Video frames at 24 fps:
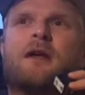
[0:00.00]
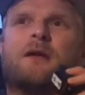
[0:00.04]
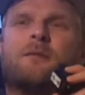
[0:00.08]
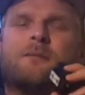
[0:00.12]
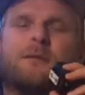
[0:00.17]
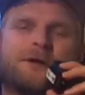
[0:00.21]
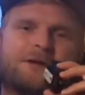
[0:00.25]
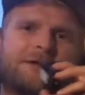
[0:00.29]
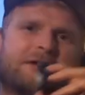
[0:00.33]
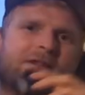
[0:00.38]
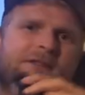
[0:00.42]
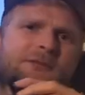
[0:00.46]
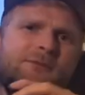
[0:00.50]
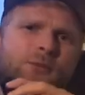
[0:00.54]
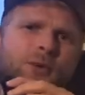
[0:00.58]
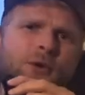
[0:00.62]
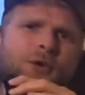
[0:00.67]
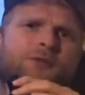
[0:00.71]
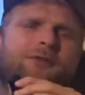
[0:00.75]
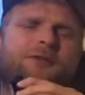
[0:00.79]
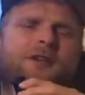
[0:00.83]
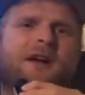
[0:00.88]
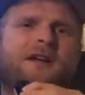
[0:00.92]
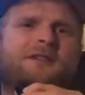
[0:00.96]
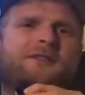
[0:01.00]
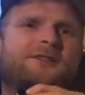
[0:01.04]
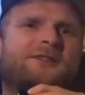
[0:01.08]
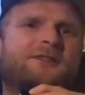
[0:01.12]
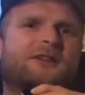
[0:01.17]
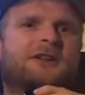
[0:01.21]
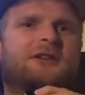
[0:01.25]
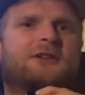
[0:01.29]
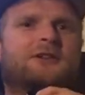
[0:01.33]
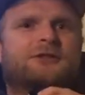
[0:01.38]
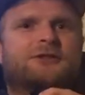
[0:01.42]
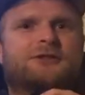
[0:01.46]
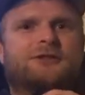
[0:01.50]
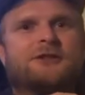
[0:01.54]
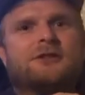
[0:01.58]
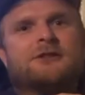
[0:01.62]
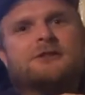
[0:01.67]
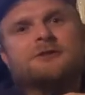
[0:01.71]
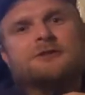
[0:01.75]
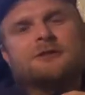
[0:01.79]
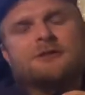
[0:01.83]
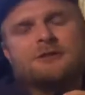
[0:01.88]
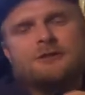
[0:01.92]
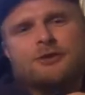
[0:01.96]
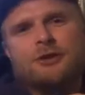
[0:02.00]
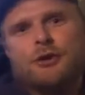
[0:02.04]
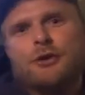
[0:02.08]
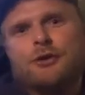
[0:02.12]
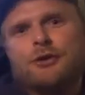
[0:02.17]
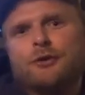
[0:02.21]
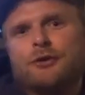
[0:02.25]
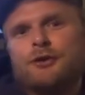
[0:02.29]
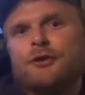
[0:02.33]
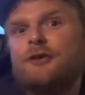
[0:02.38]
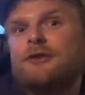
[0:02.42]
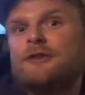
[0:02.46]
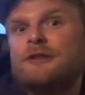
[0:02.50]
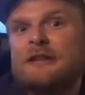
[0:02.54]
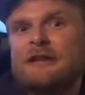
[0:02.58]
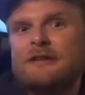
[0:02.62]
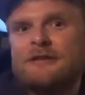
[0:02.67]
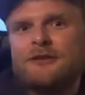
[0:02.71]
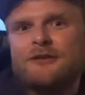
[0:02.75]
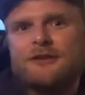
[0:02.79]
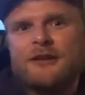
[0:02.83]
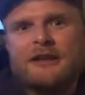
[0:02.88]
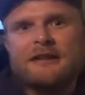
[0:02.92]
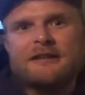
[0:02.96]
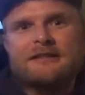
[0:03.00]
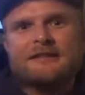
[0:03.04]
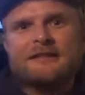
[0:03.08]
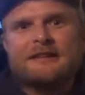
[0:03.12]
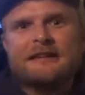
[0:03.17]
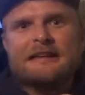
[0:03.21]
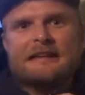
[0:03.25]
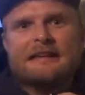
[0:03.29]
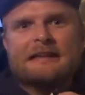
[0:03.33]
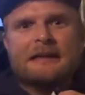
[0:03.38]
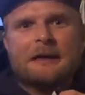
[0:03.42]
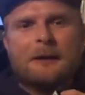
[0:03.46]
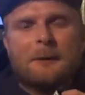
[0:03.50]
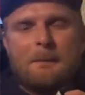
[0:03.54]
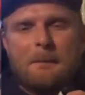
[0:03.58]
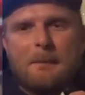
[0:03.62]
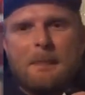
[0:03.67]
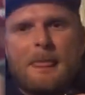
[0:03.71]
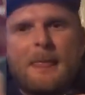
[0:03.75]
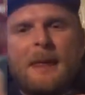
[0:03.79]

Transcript: but it's more fancier hostels, so you don't need to say in Selina.